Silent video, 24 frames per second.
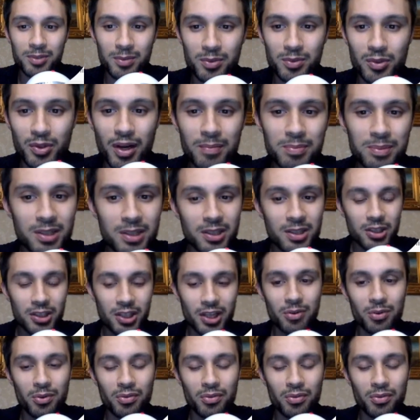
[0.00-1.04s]
subscribe to the
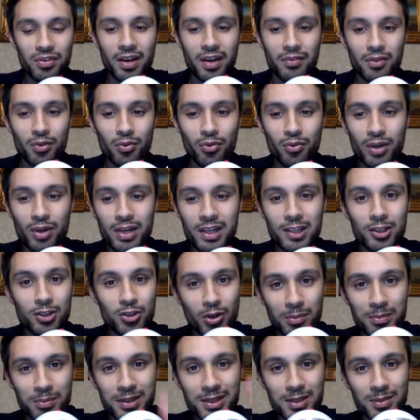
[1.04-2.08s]
channel if you haven't already,
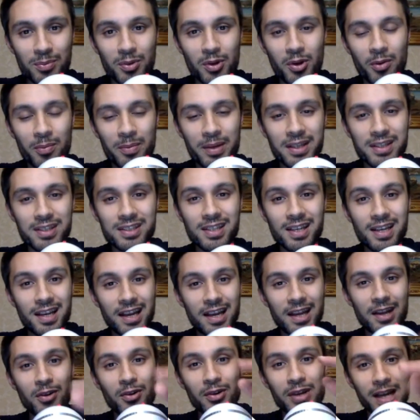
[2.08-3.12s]
drop me some comments,
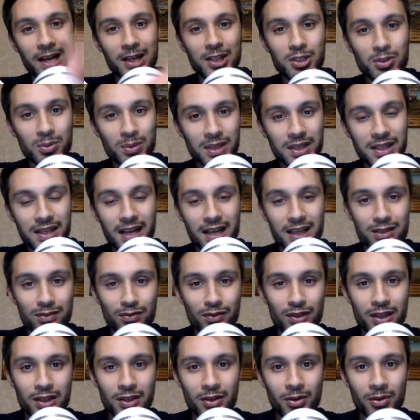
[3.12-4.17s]
and I'll catch you in the next
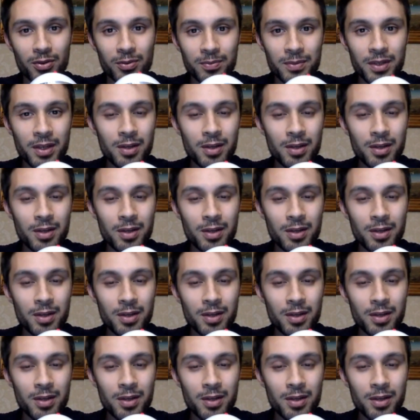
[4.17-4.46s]
video.